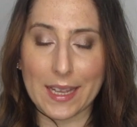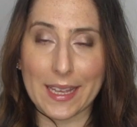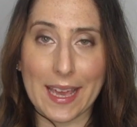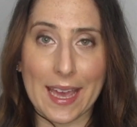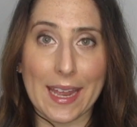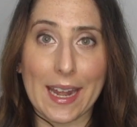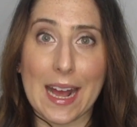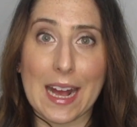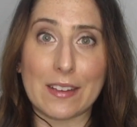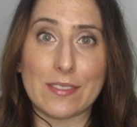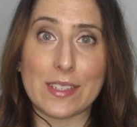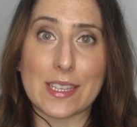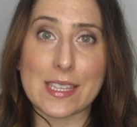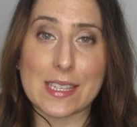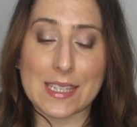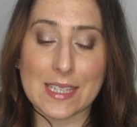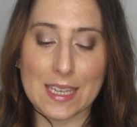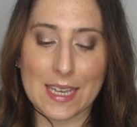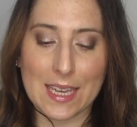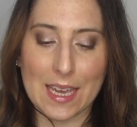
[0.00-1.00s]
Again,
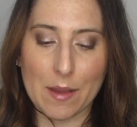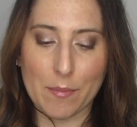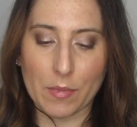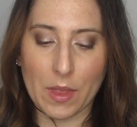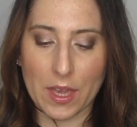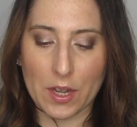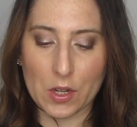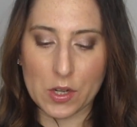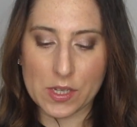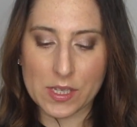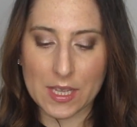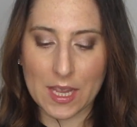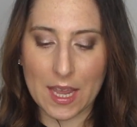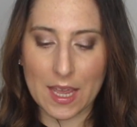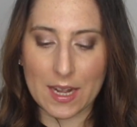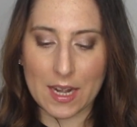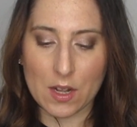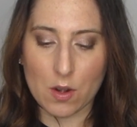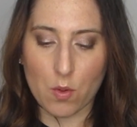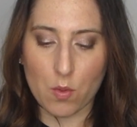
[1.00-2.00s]
obviously I'm lighter
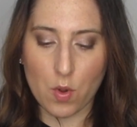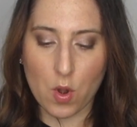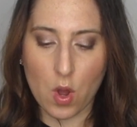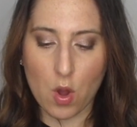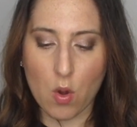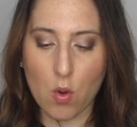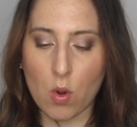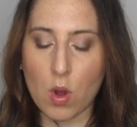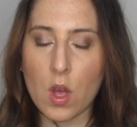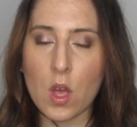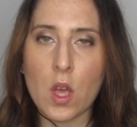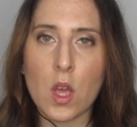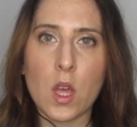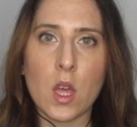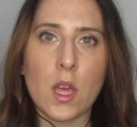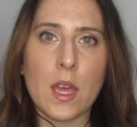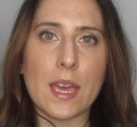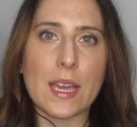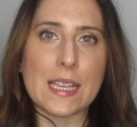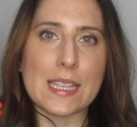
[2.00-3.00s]
skin. I don't know
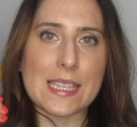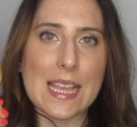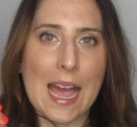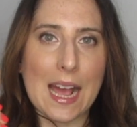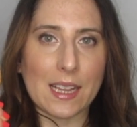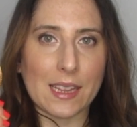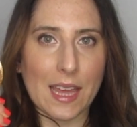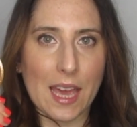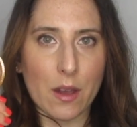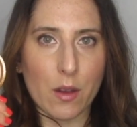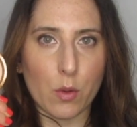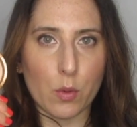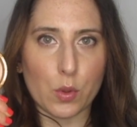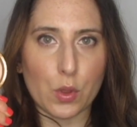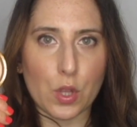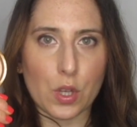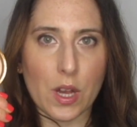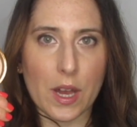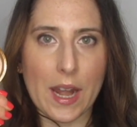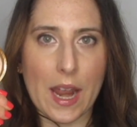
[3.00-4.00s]
exactly how it would
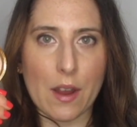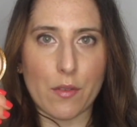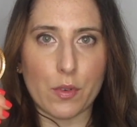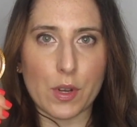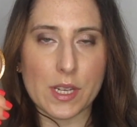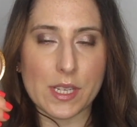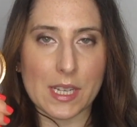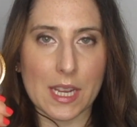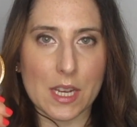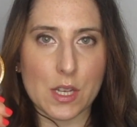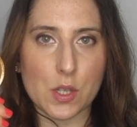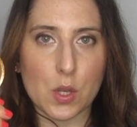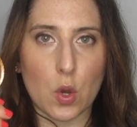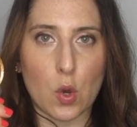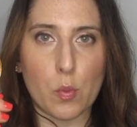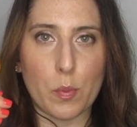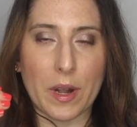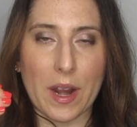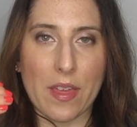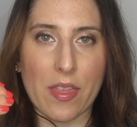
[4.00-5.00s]
look on every skin
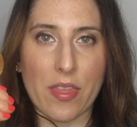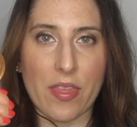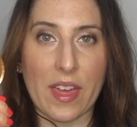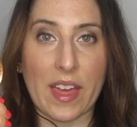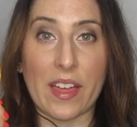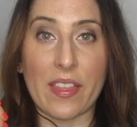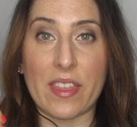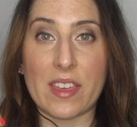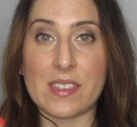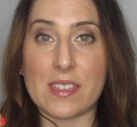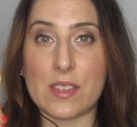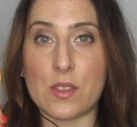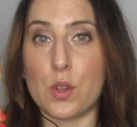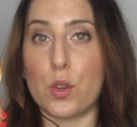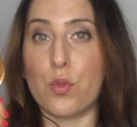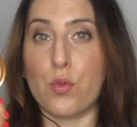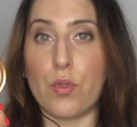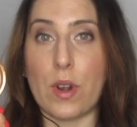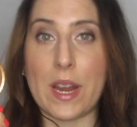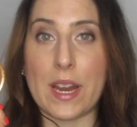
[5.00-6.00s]
tone, but I think this is a
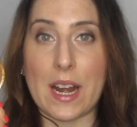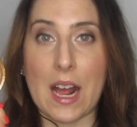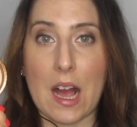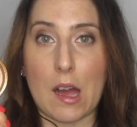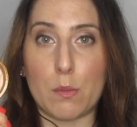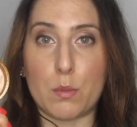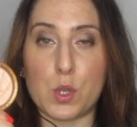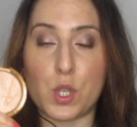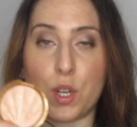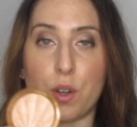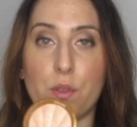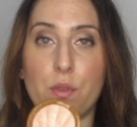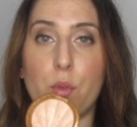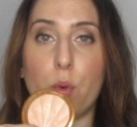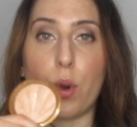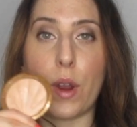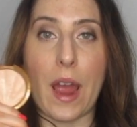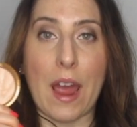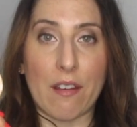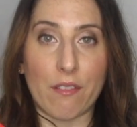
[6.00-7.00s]
great option
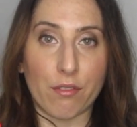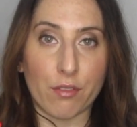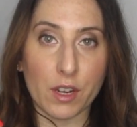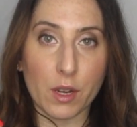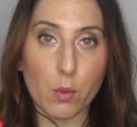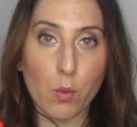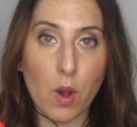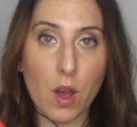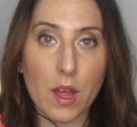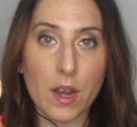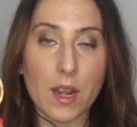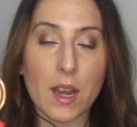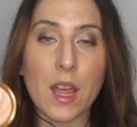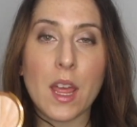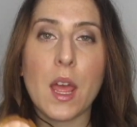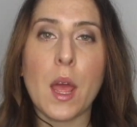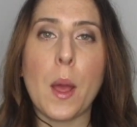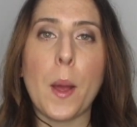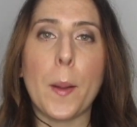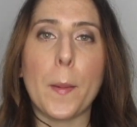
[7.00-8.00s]
for everyone.
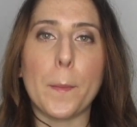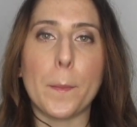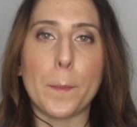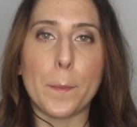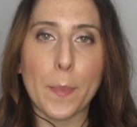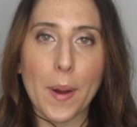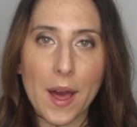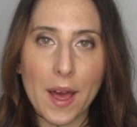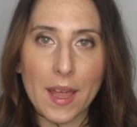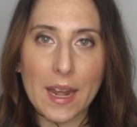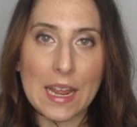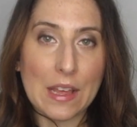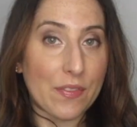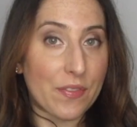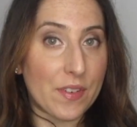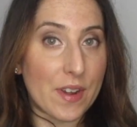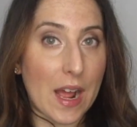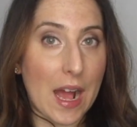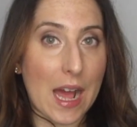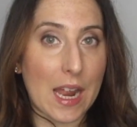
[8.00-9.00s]
But
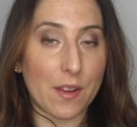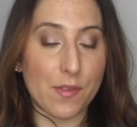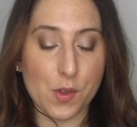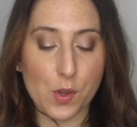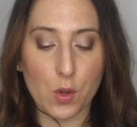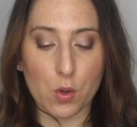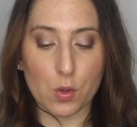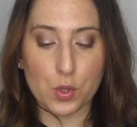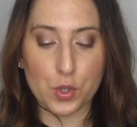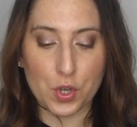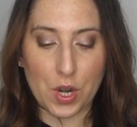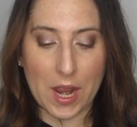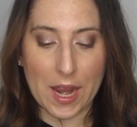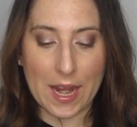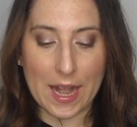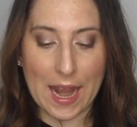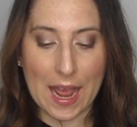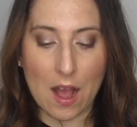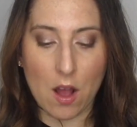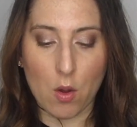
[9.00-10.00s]
if not, if you go try
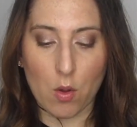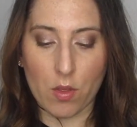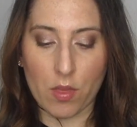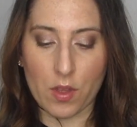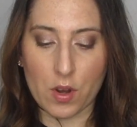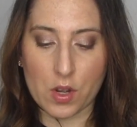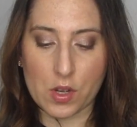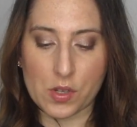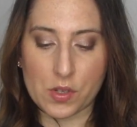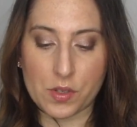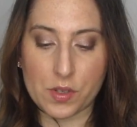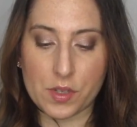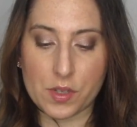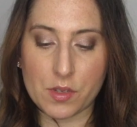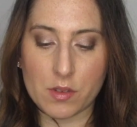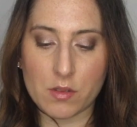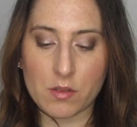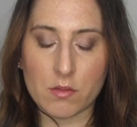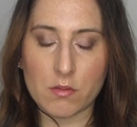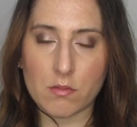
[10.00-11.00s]
it out, there's